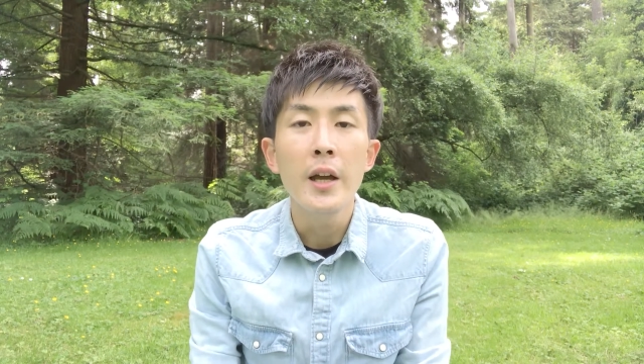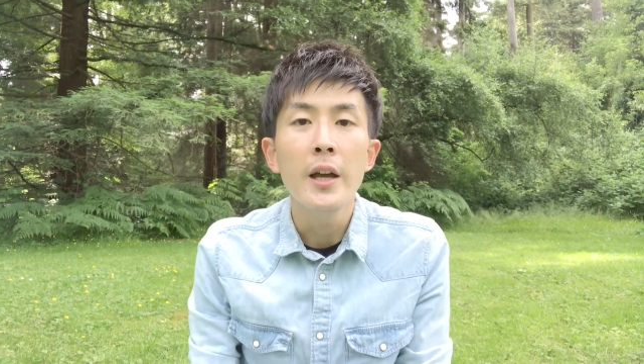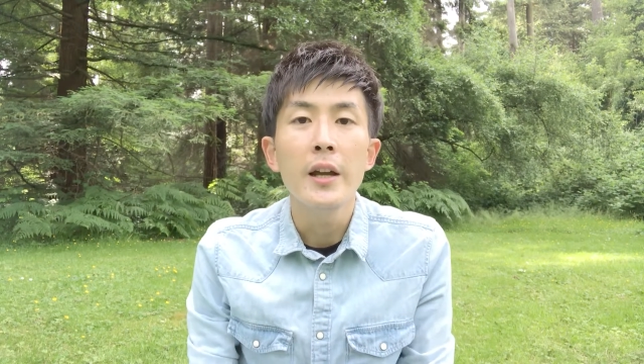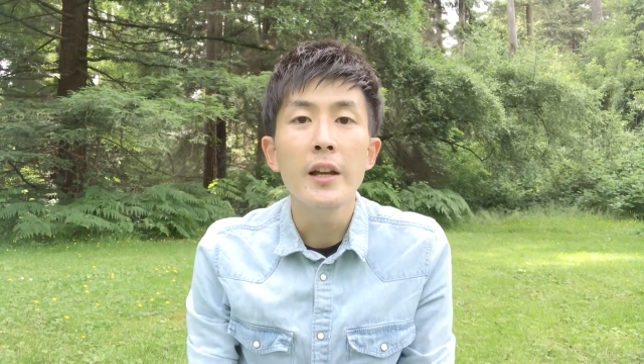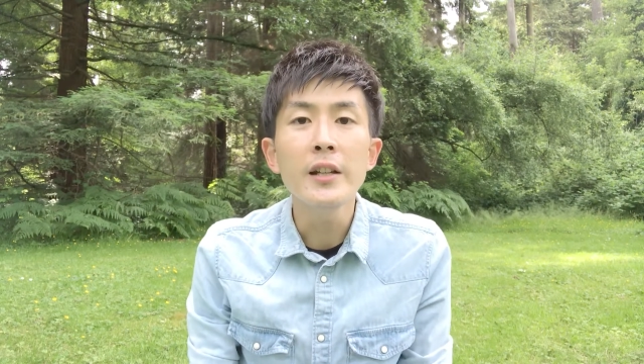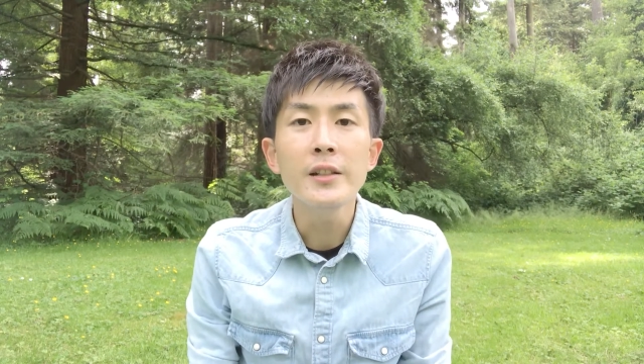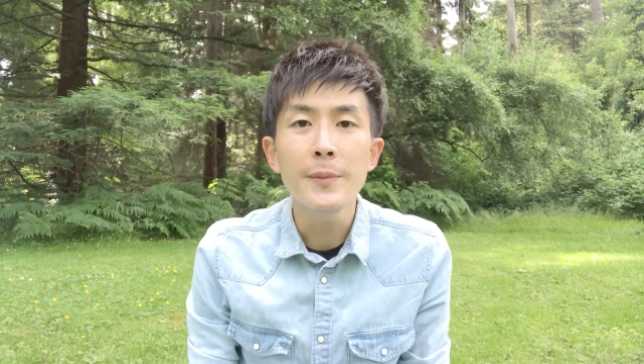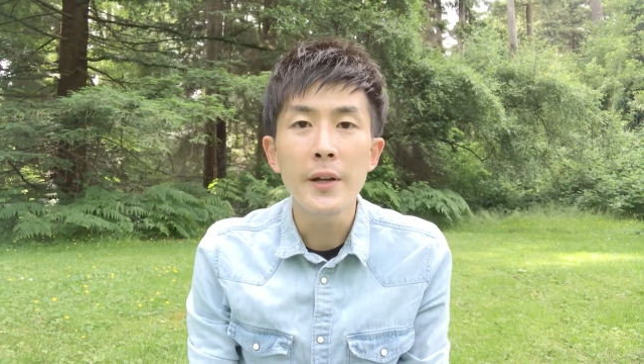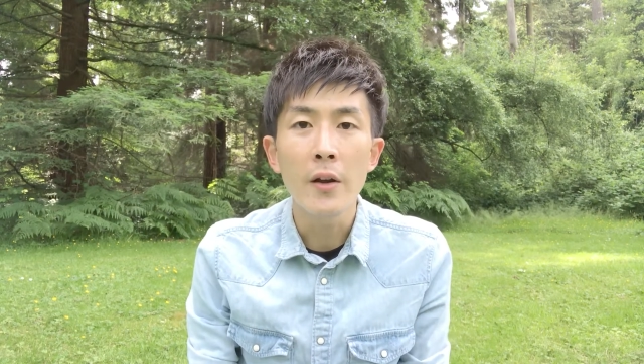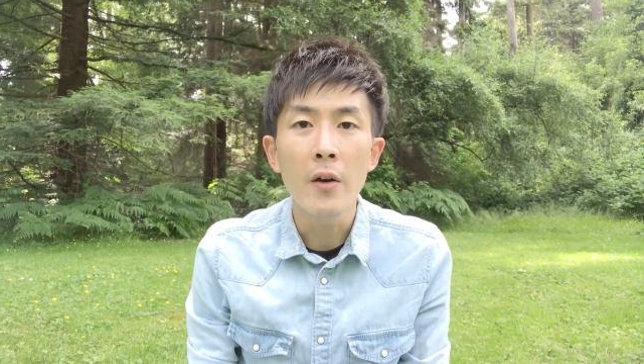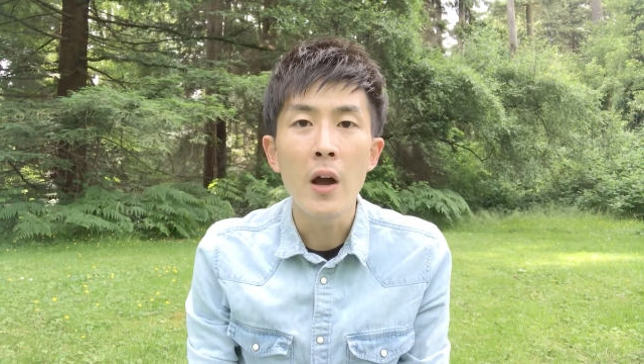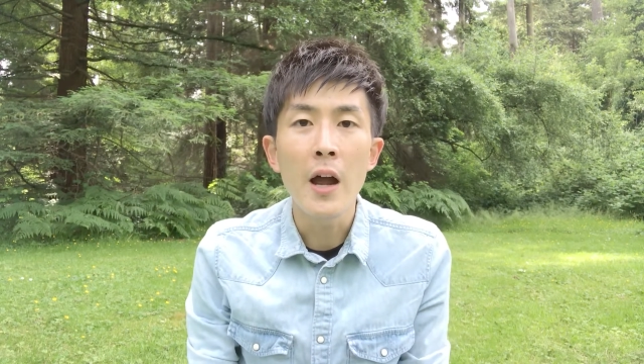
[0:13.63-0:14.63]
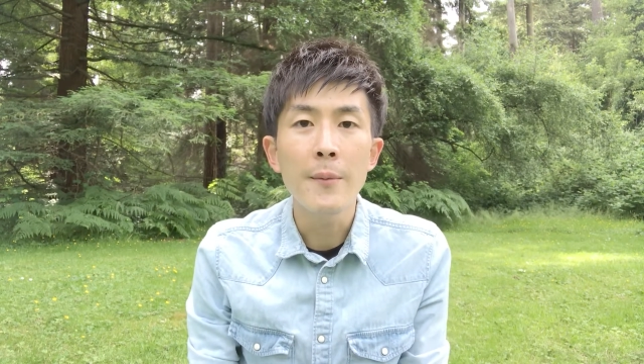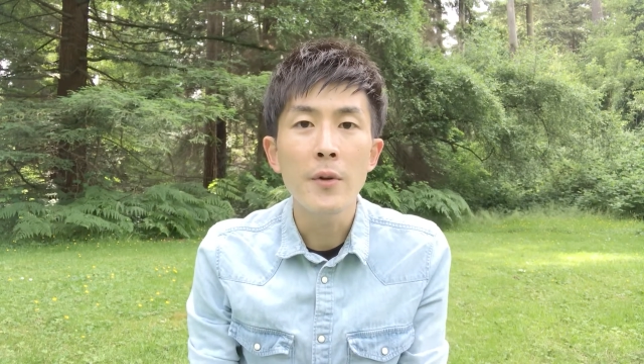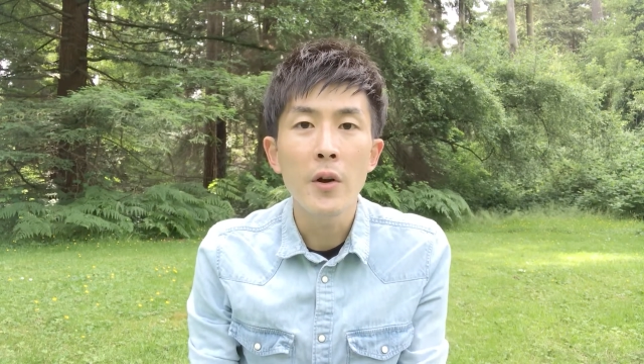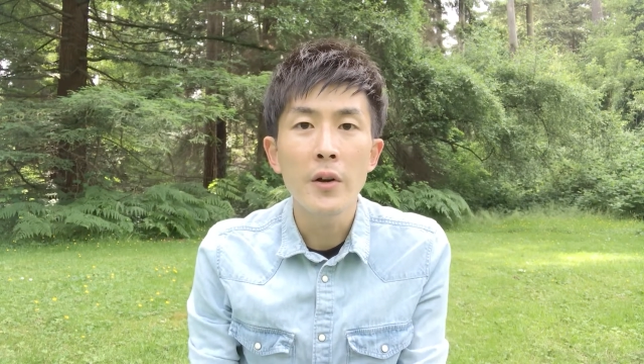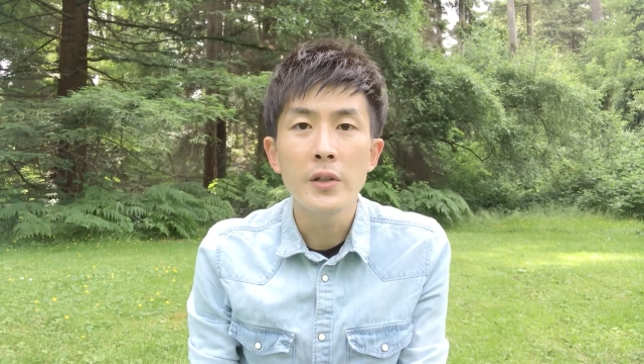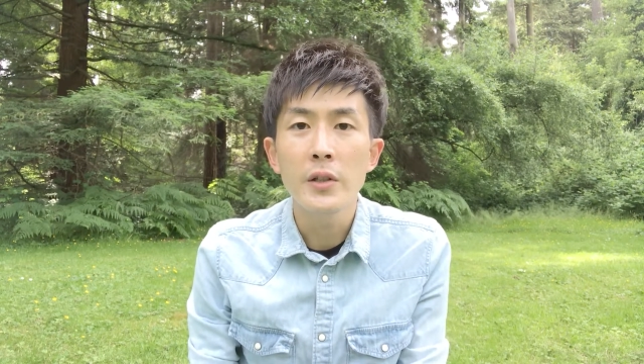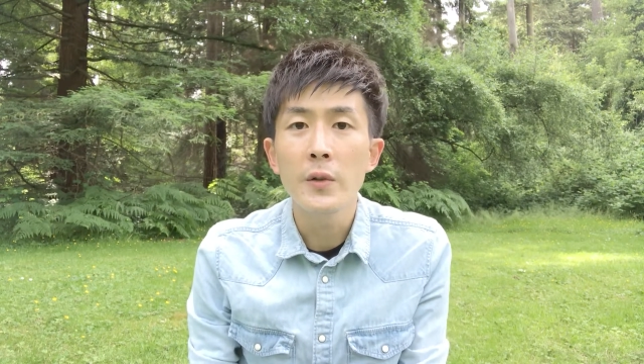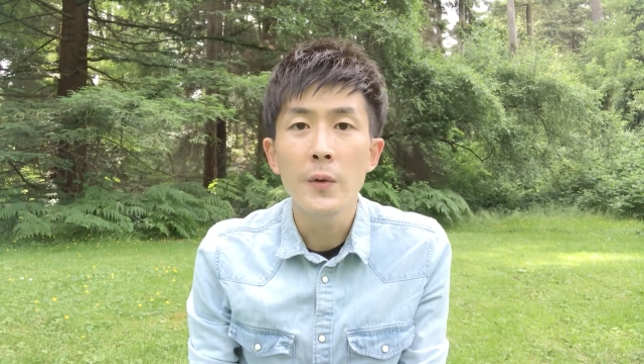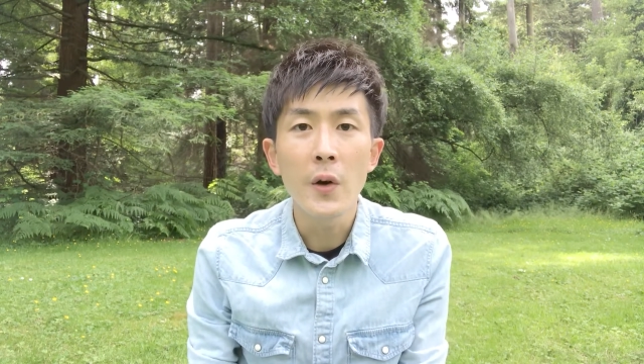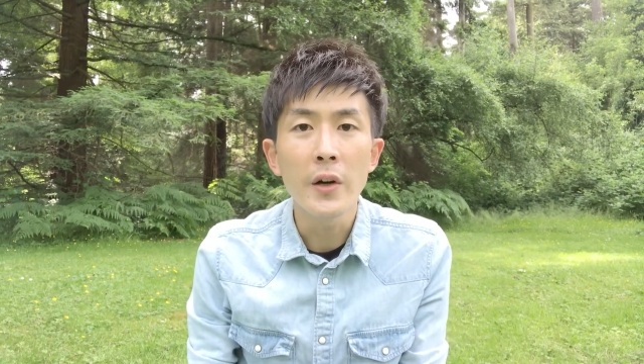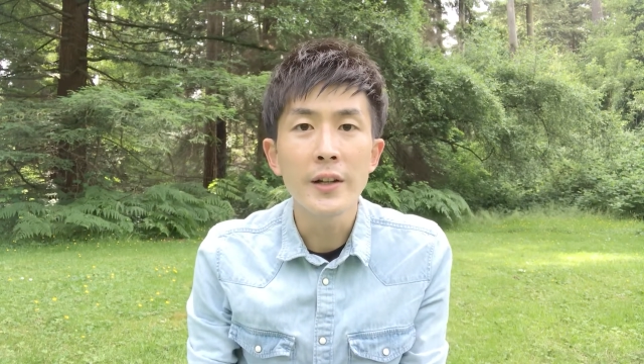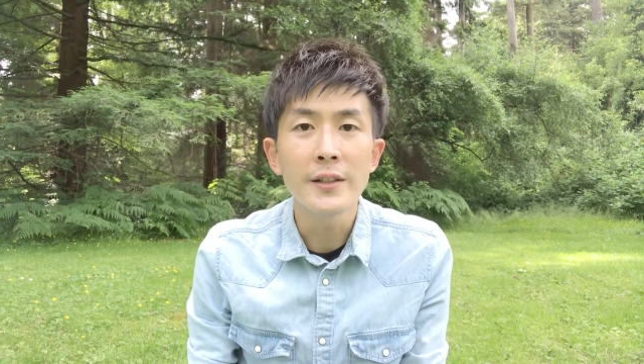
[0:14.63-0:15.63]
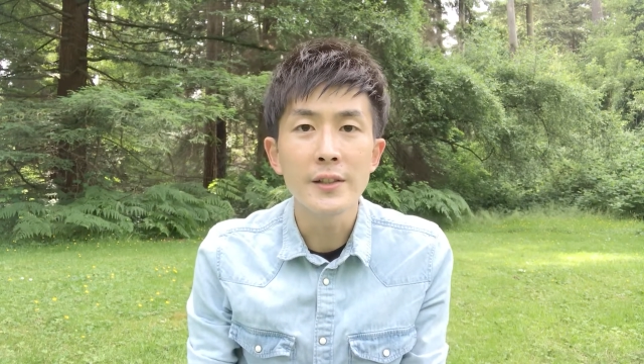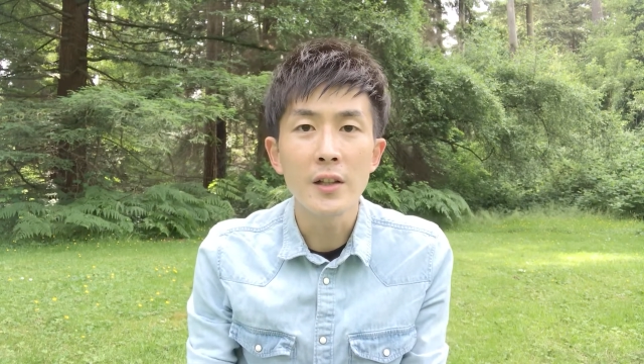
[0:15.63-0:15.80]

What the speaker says: In this video, I'm going to focus